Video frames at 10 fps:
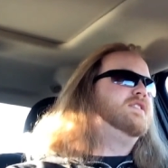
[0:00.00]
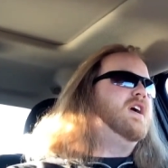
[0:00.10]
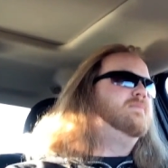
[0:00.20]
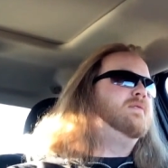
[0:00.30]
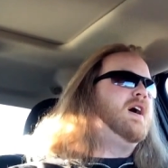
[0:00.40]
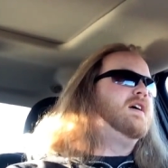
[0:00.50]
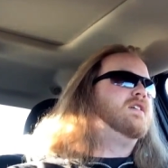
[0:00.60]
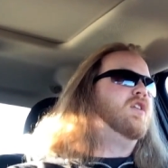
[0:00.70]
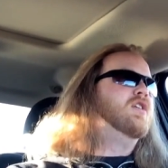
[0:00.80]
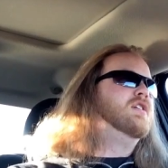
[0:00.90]
I'm
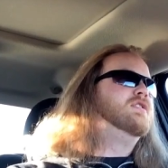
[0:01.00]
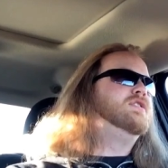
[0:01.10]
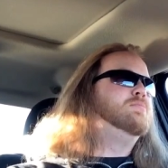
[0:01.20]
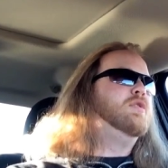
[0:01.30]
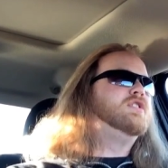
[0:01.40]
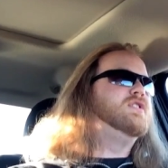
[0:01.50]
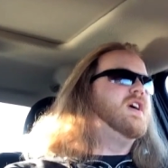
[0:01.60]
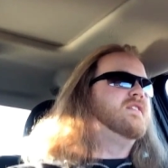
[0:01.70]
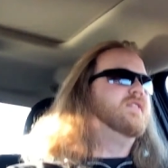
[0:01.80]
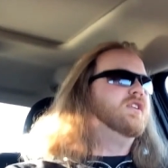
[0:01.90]
not going to push
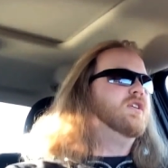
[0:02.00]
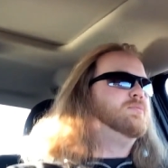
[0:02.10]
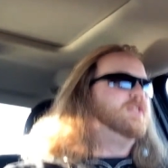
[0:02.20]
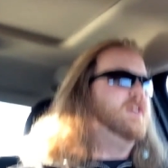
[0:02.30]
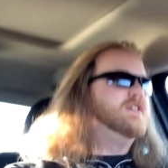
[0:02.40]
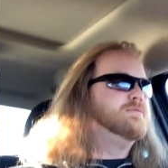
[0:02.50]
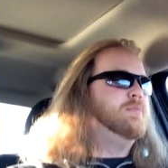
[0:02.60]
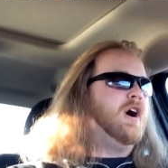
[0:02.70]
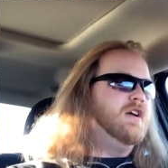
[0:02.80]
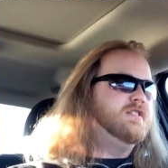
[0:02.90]
the envelope with this,
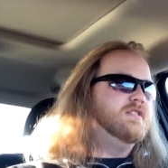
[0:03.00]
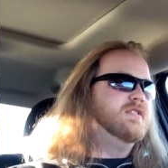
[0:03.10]
but